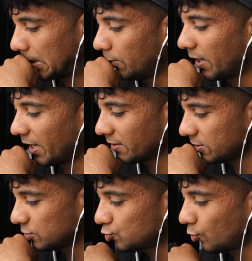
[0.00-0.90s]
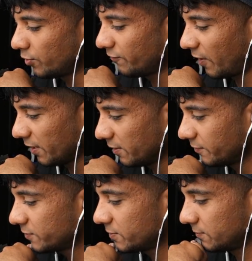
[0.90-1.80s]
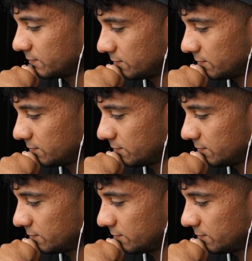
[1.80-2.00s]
Ooh, I like these droney violins.